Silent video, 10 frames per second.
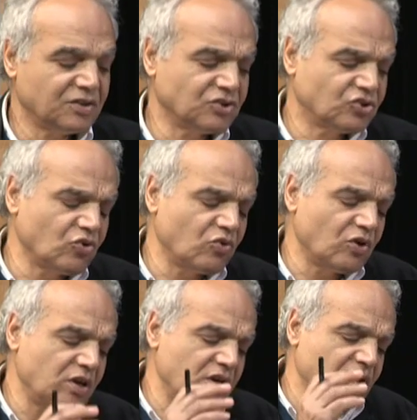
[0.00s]
So,
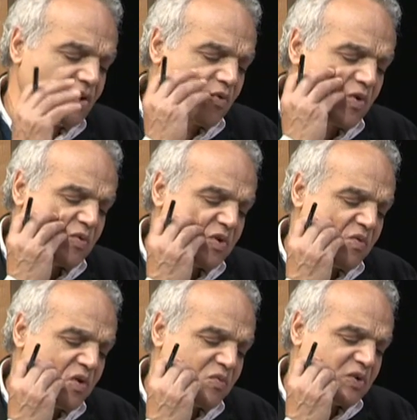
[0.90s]

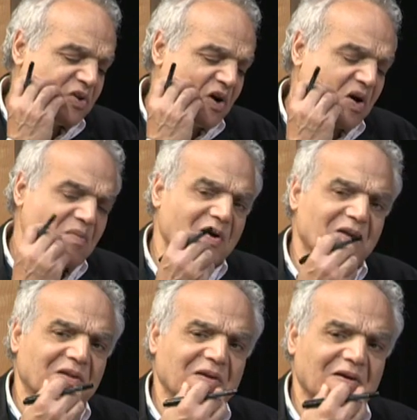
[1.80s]
when we talk
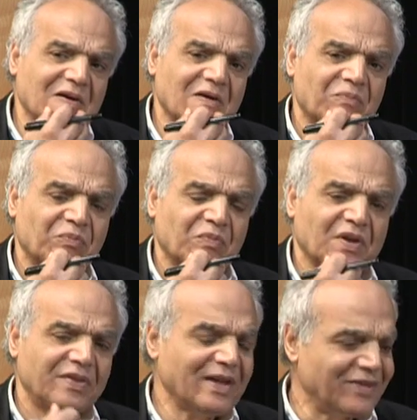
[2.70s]
about
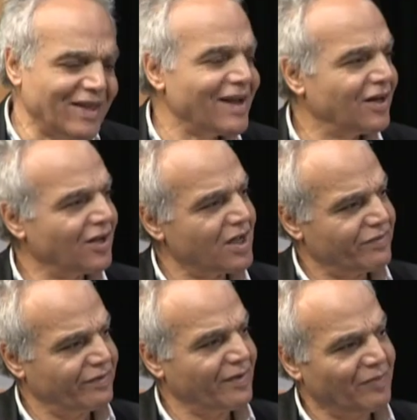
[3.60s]
the daily
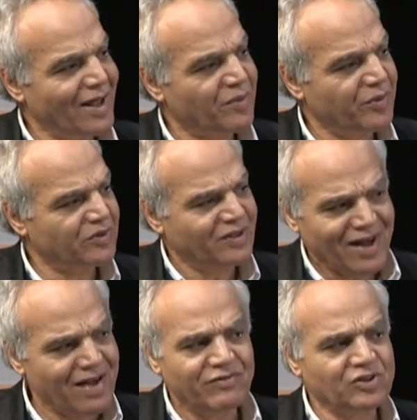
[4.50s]
life of a Black person,
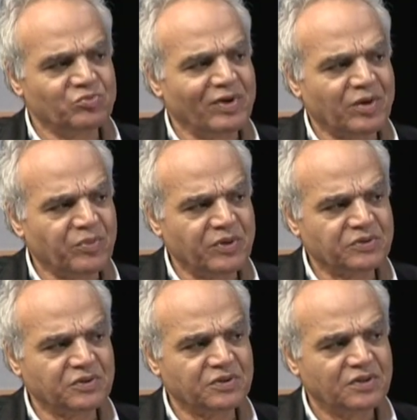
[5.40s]
average Black
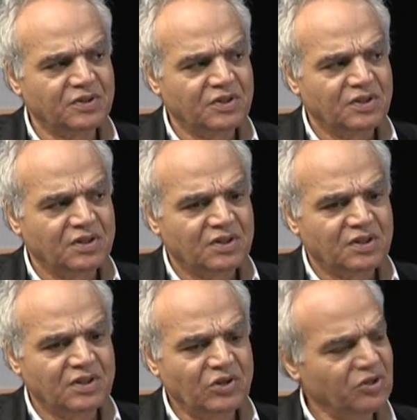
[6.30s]
person,
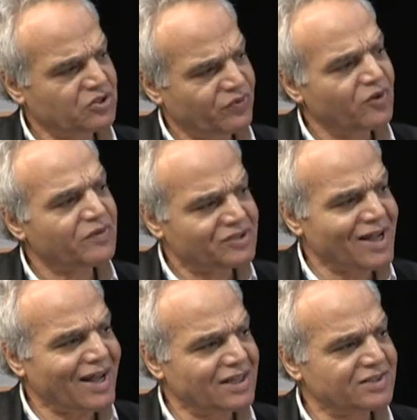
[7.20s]
it's full of
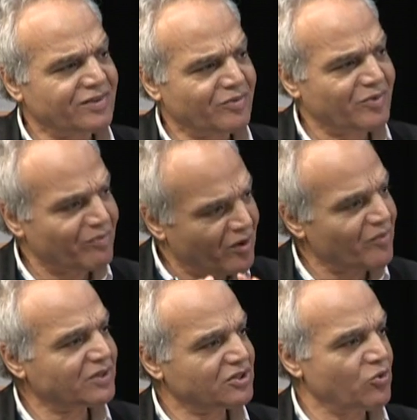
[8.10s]
challenge from the
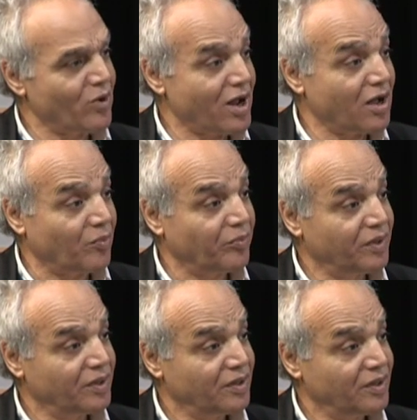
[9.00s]
moment you wake up.
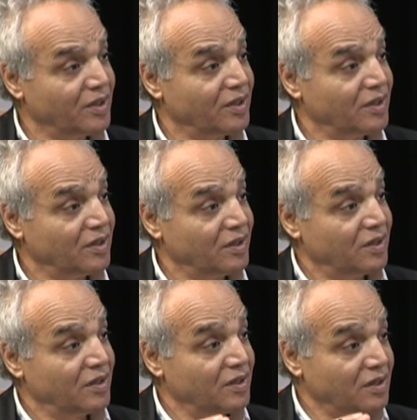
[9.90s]

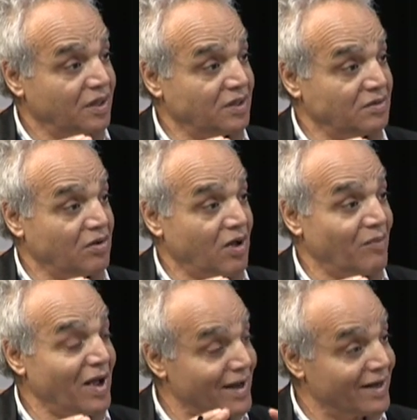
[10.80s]

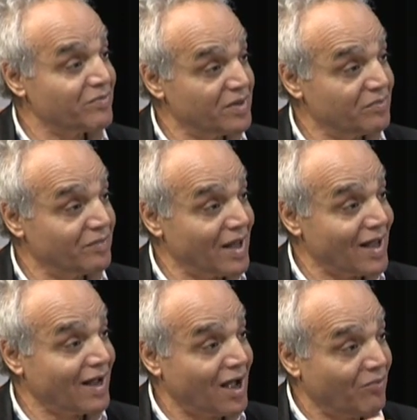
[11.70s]
Am I going to be
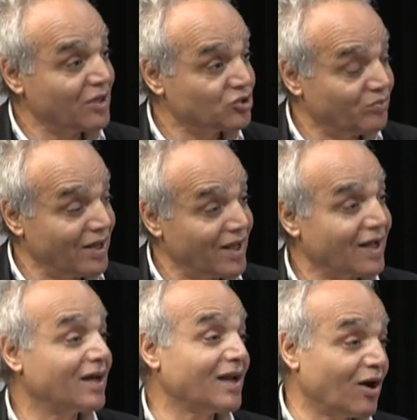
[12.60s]
Black? How much
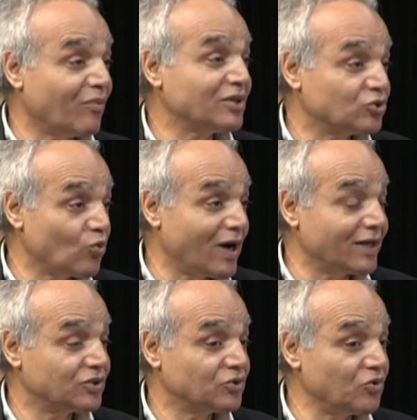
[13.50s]
Black and how much
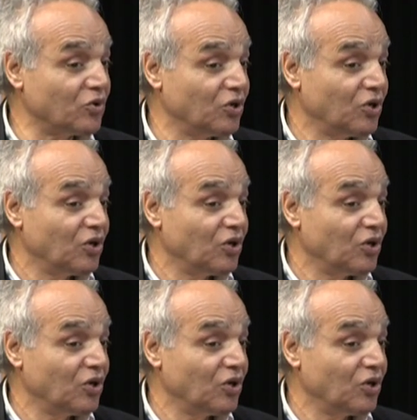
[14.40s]
white? So,